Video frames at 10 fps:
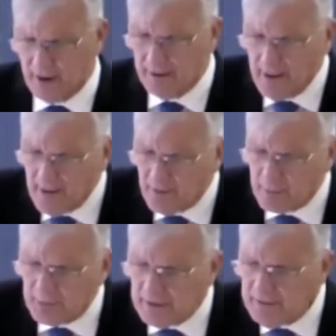they
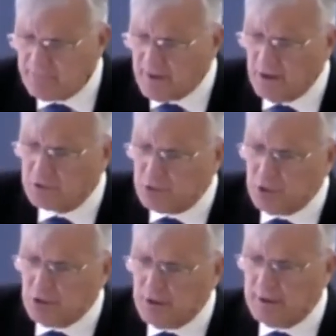believed that it
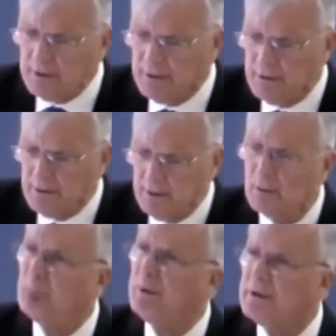could
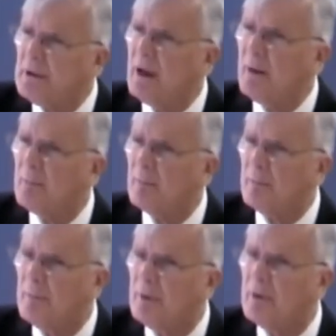become
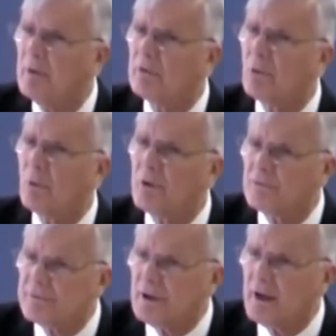the Word of
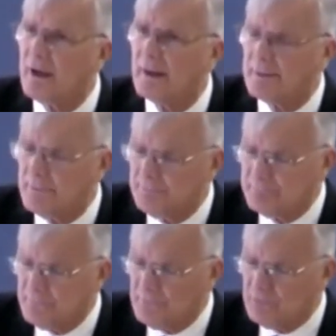God
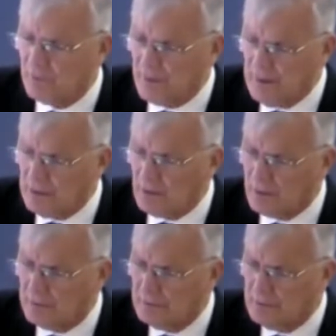to the hearer
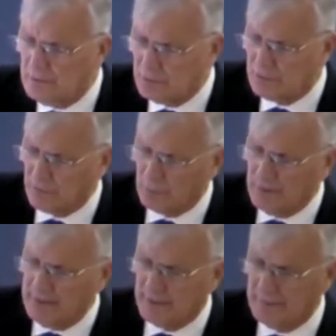or to the
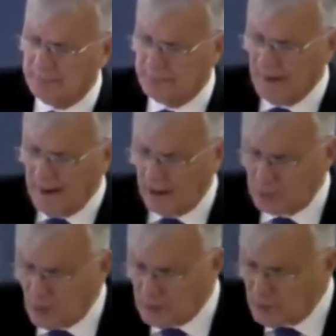reader. As one
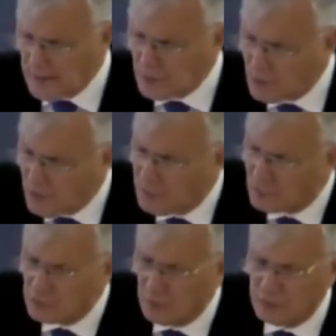read or heard the
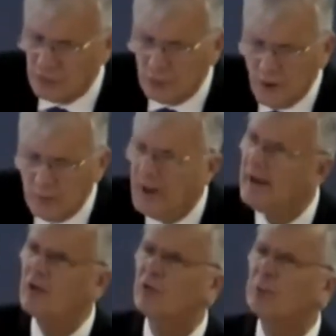scriptures, one might
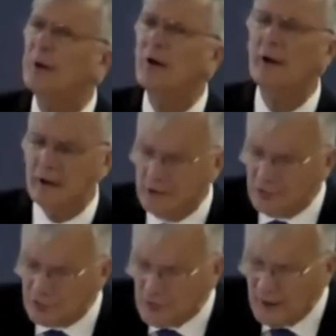experience
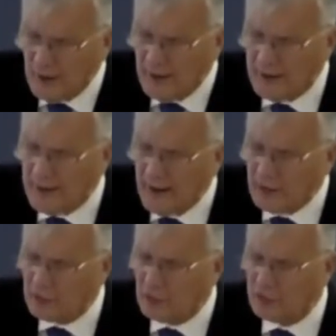an
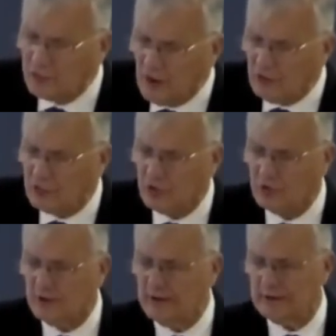existential
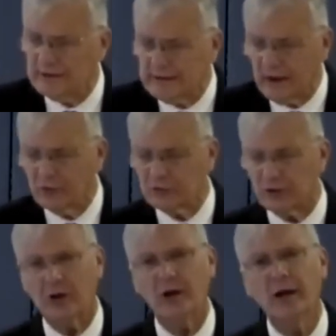encounter
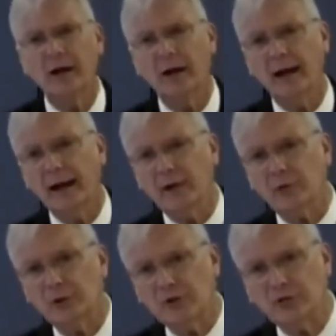and
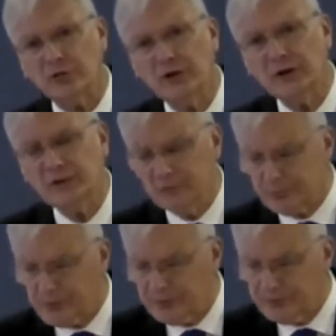receive
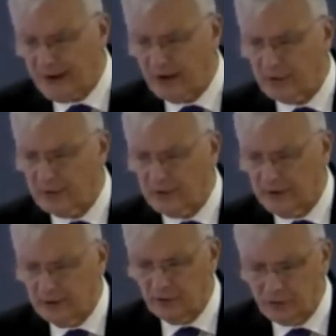profound
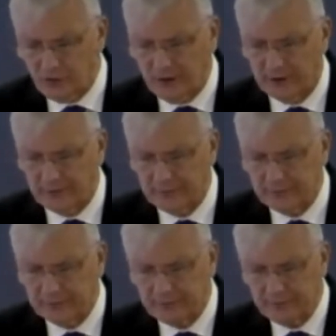insight.
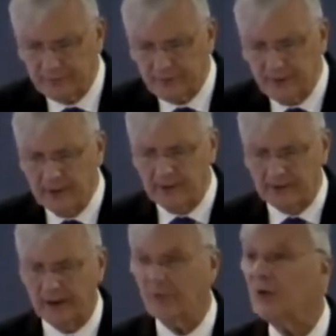Now,
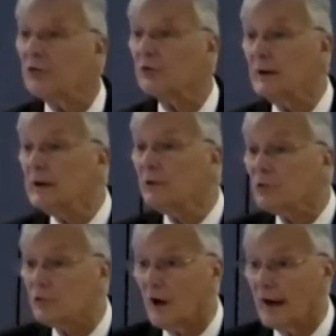this
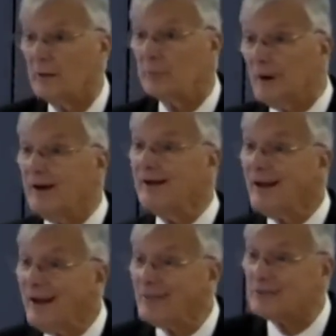insight might have
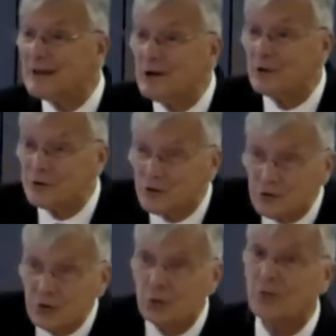little to do
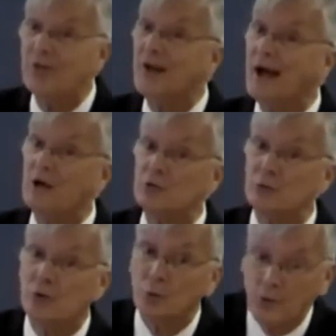with the actual
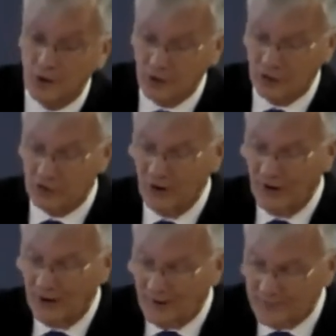words
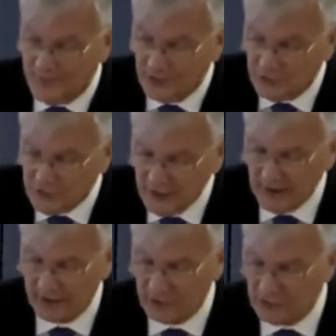of the
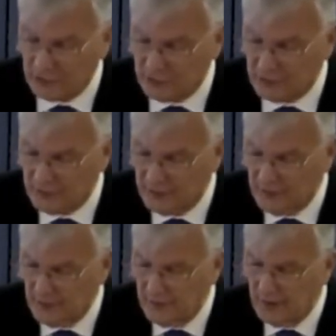text,
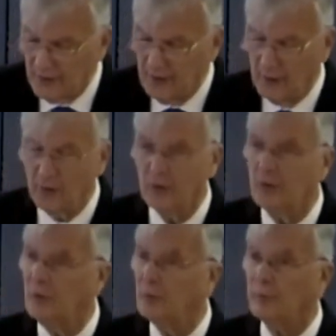
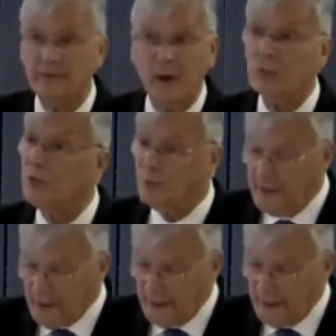but that was okay.